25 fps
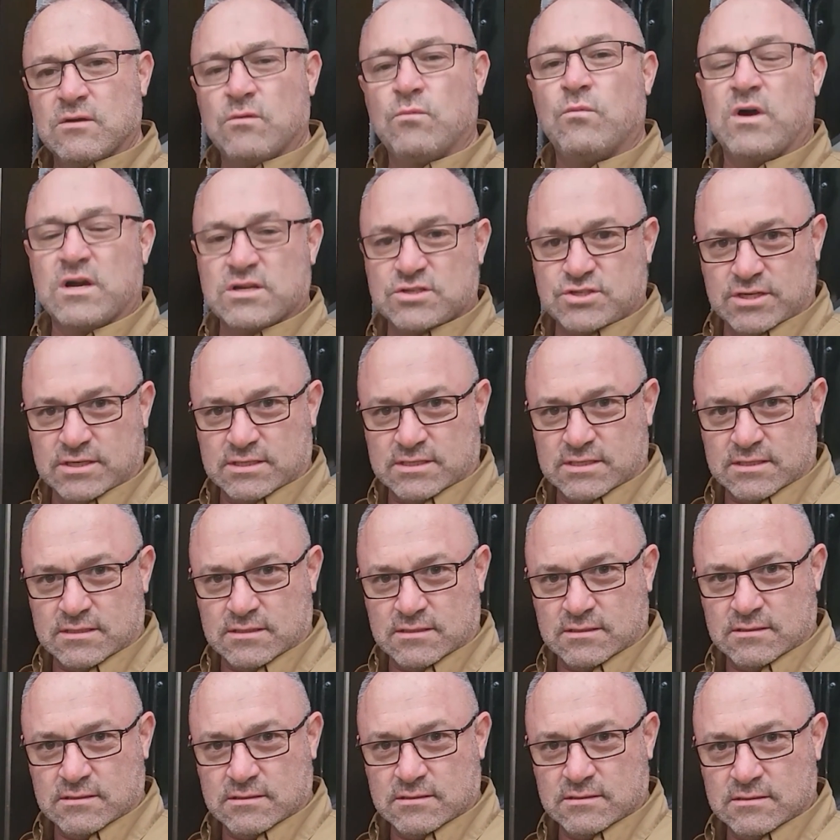
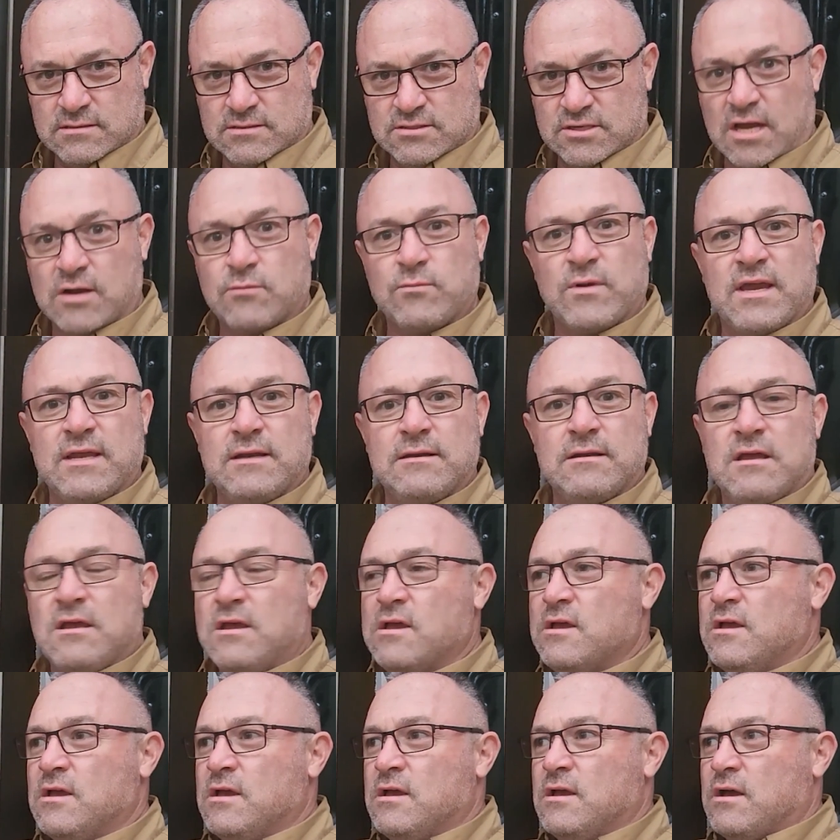Washington, John Wayne
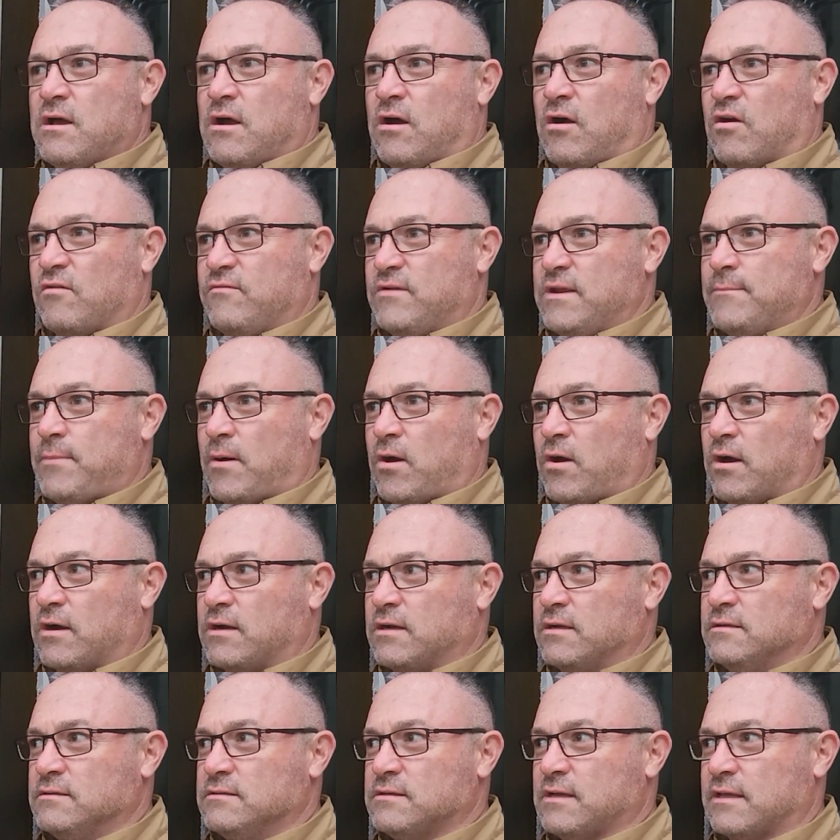RV
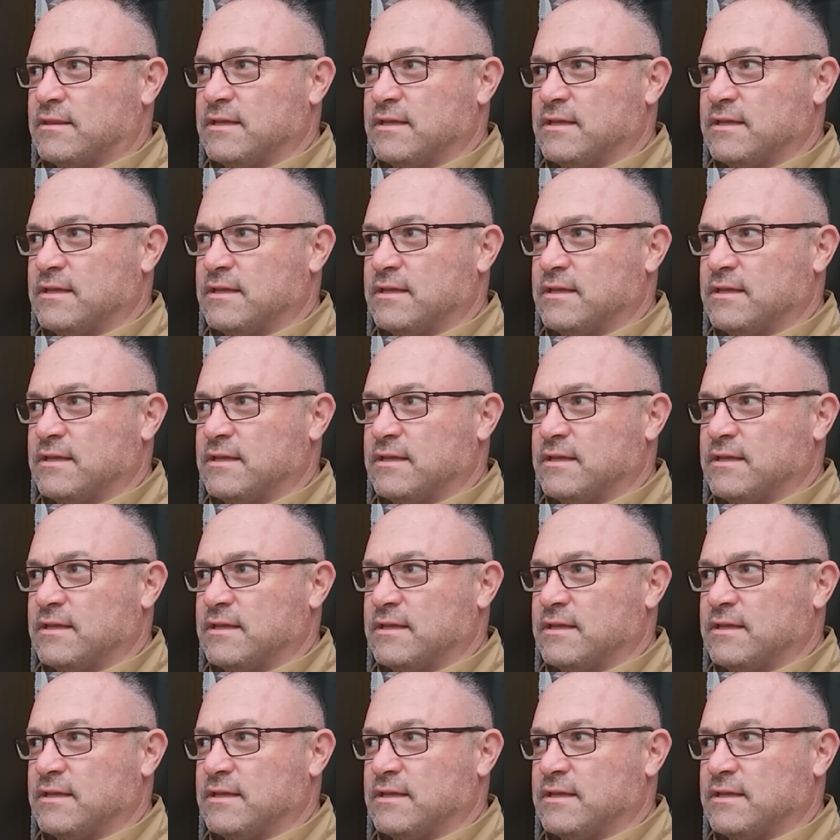Park.